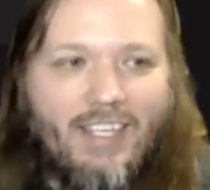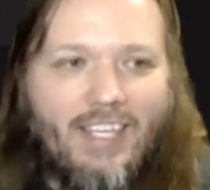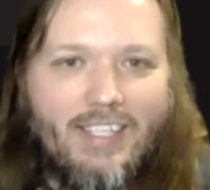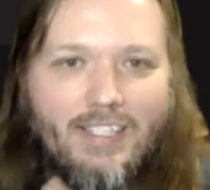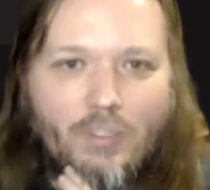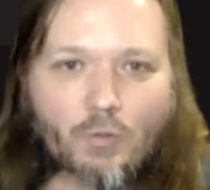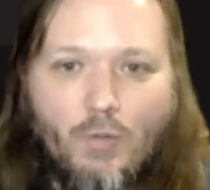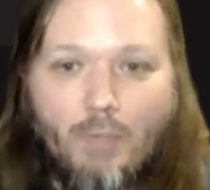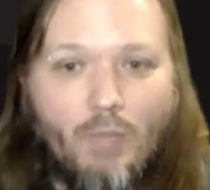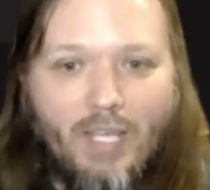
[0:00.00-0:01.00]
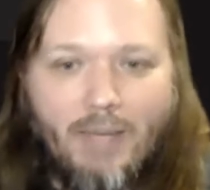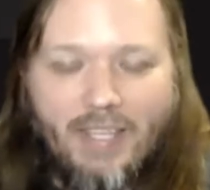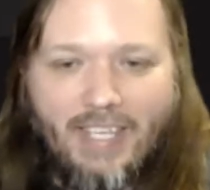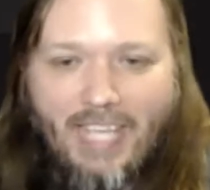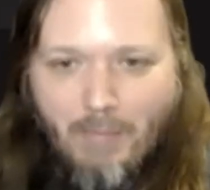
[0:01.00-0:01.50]
is stripped away
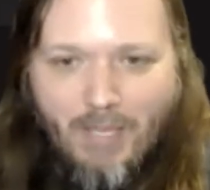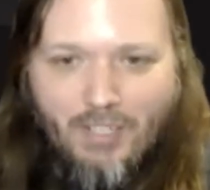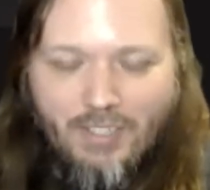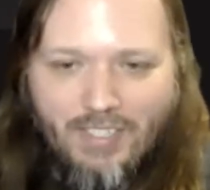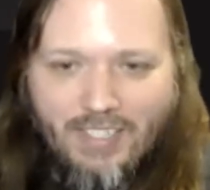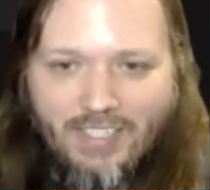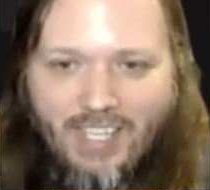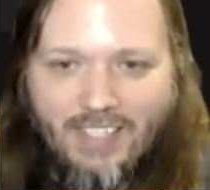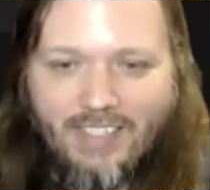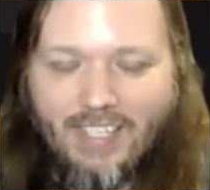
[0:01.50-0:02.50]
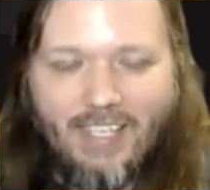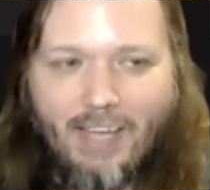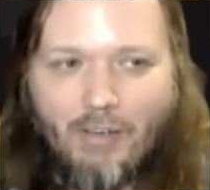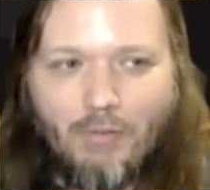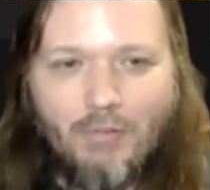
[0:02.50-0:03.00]
by the game engines these days. Like,
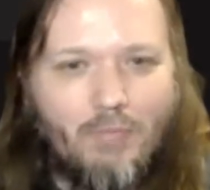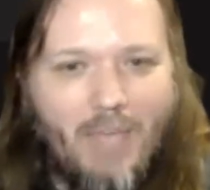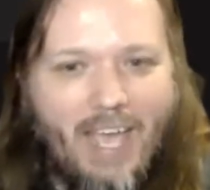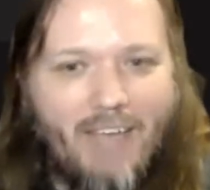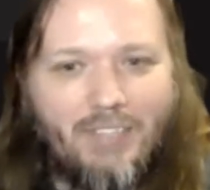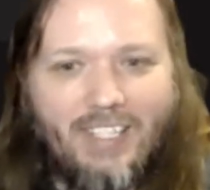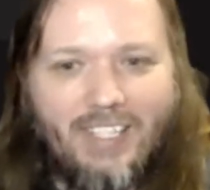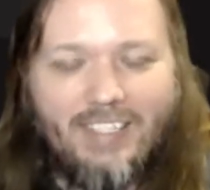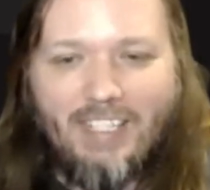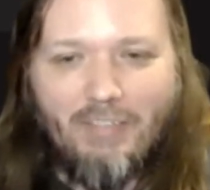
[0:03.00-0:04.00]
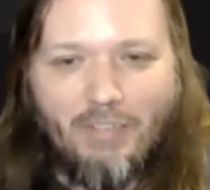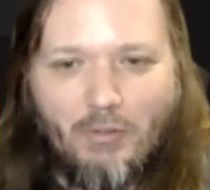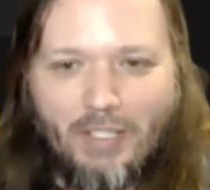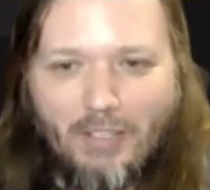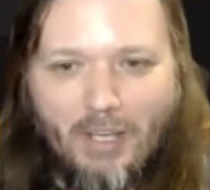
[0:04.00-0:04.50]
I don't have to get into
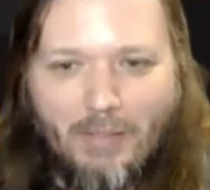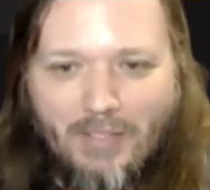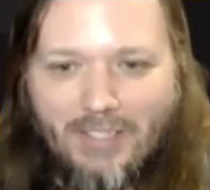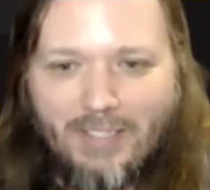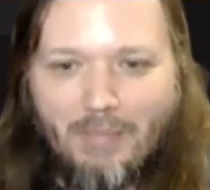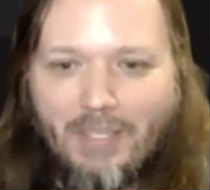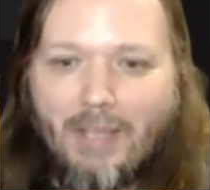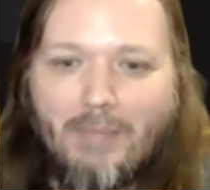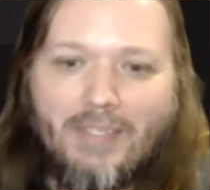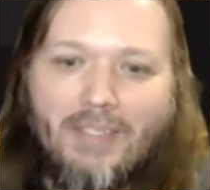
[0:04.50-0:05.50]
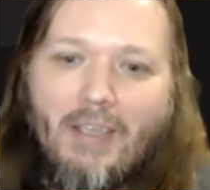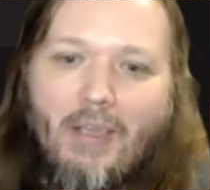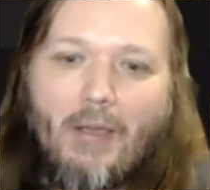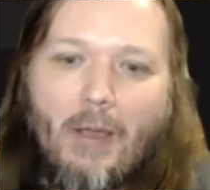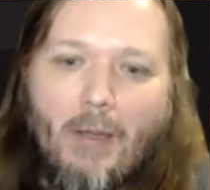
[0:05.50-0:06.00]
even trigonometry sometimes.
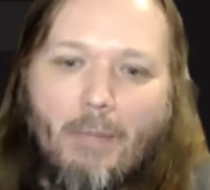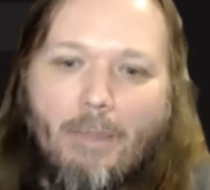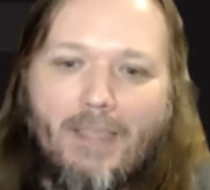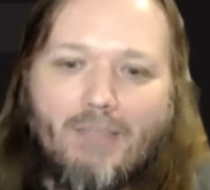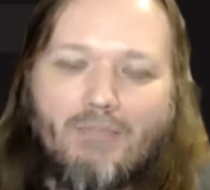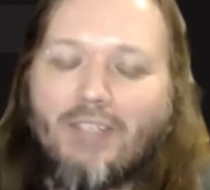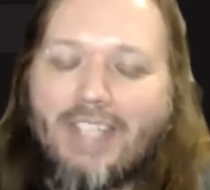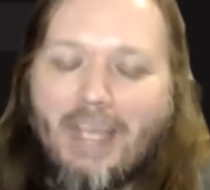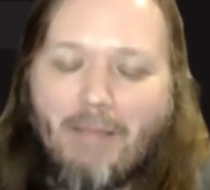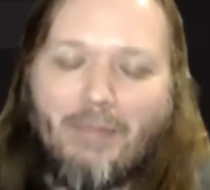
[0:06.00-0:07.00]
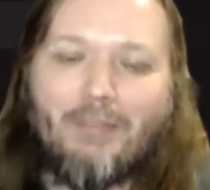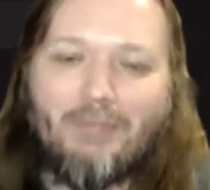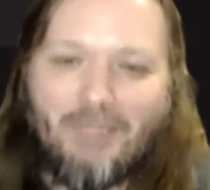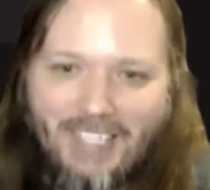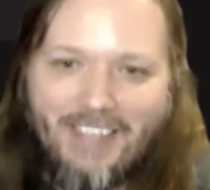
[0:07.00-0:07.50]
For
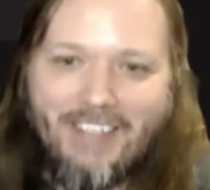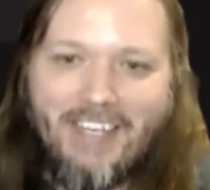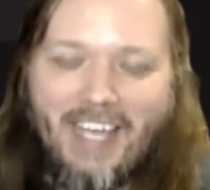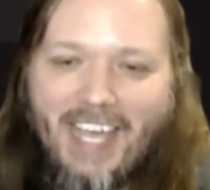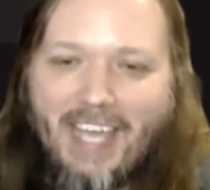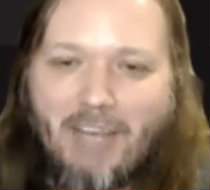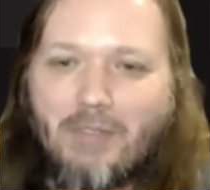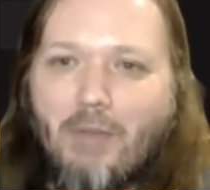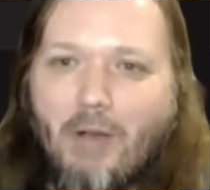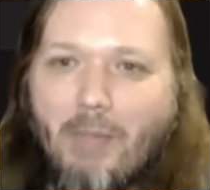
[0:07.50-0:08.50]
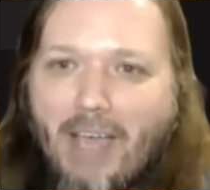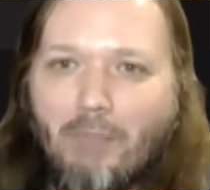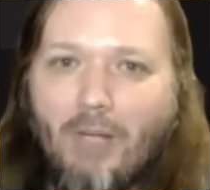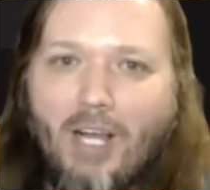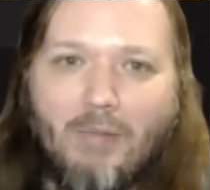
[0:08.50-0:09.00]
example, the other day I had a small
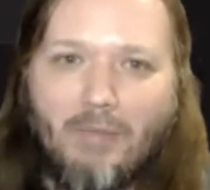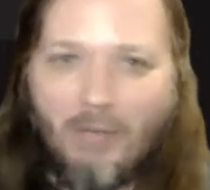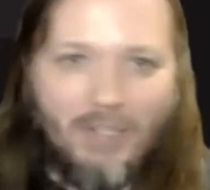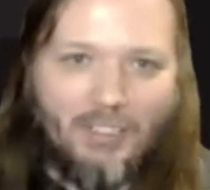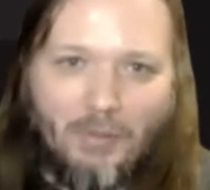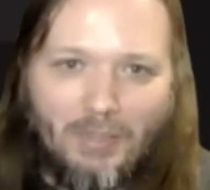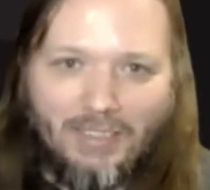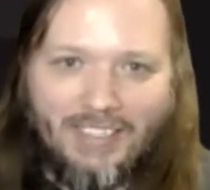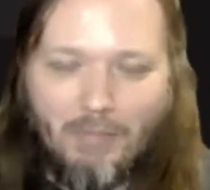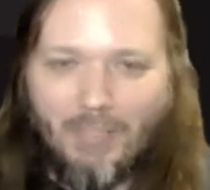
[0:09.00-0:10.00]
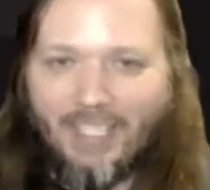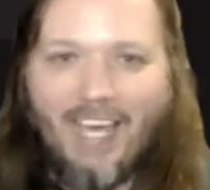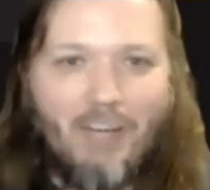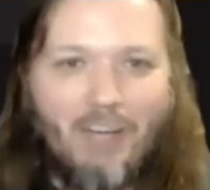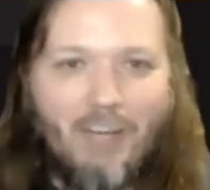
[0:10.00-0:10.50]
math problem and I went and Googled it and I'm like, how do